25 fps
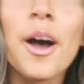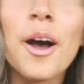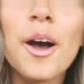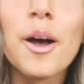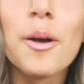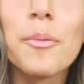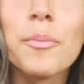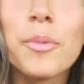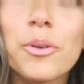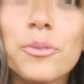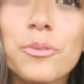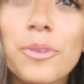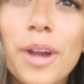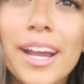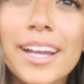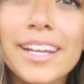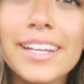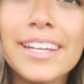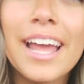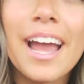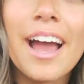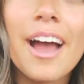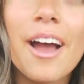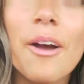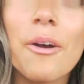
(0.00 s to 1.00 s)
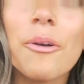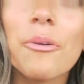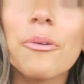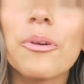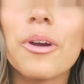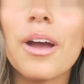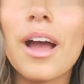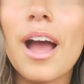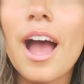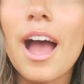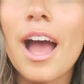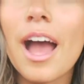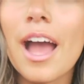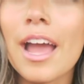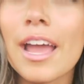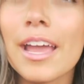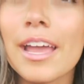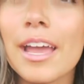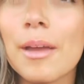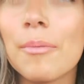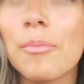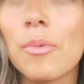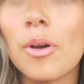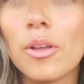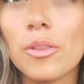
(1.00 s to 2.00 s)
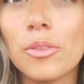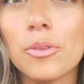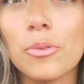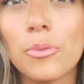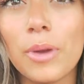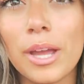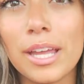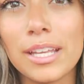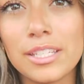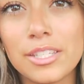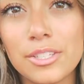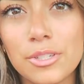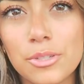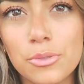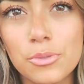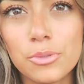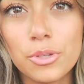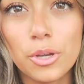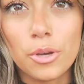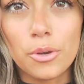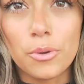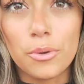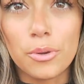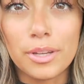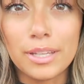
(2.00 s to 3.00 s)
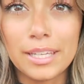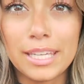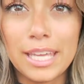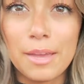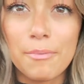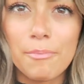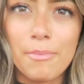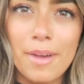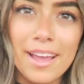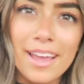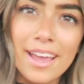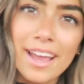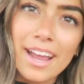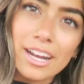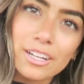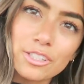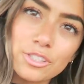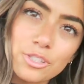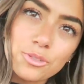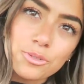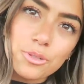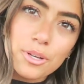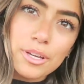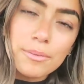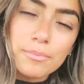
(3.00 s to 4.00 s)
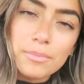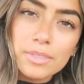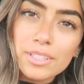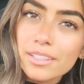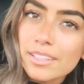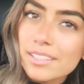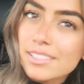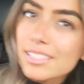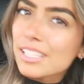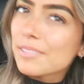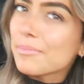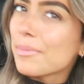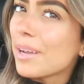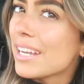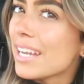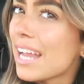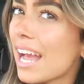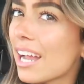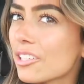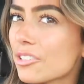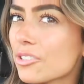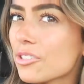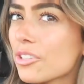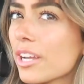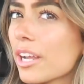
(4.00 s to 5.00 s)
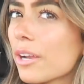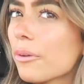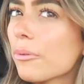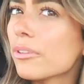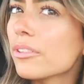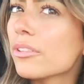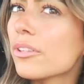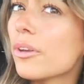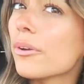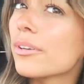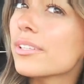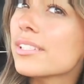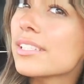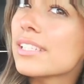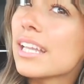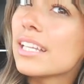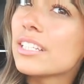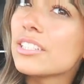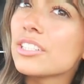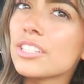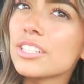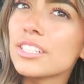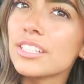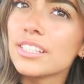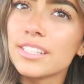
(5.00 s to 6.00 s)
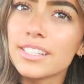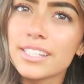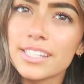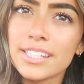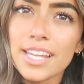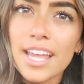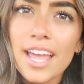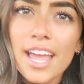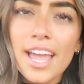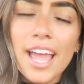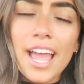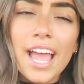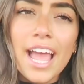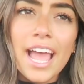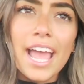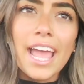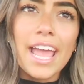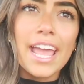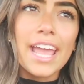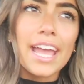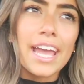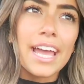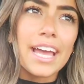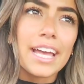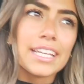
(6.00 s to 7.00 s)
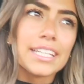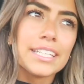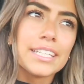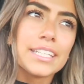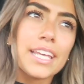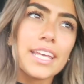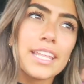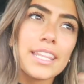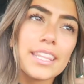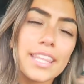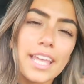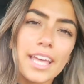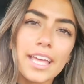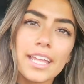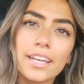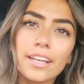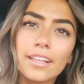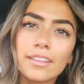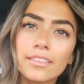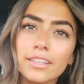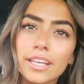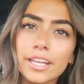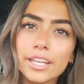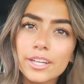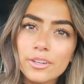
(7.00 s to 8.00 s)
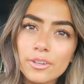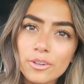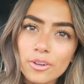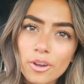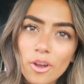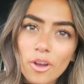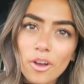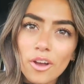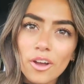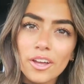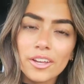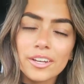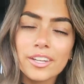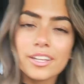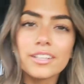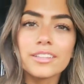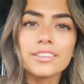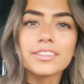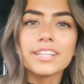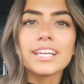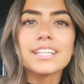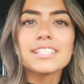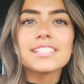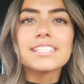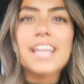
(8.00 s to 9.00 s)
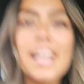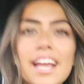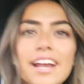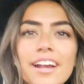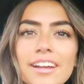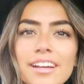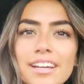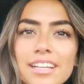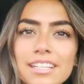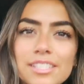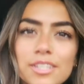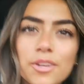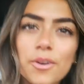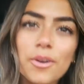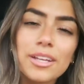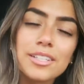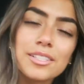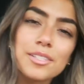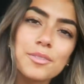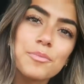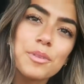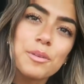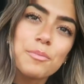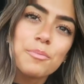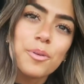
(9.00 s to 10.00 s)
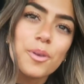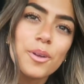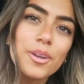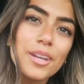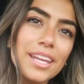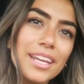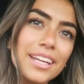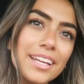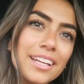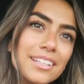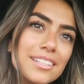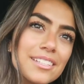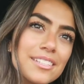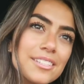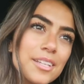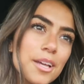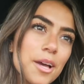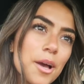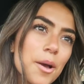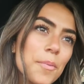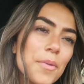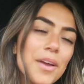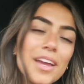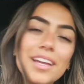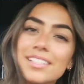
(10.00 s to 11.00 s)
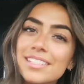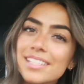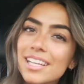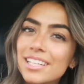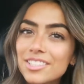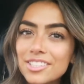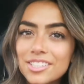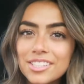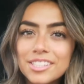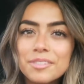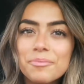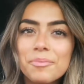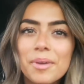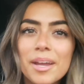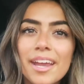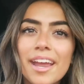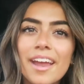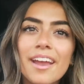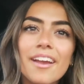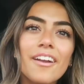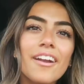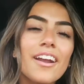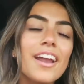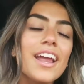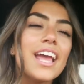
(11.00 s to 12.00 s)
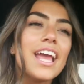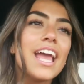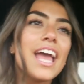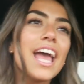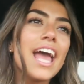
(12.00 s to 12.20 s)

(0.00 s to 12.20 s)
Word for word: Um, right now I am on the way to go get my hair trimmed. This is my natural hair with no extensions. And then later on, Laced Hair is going to be putting some extensions in my hair.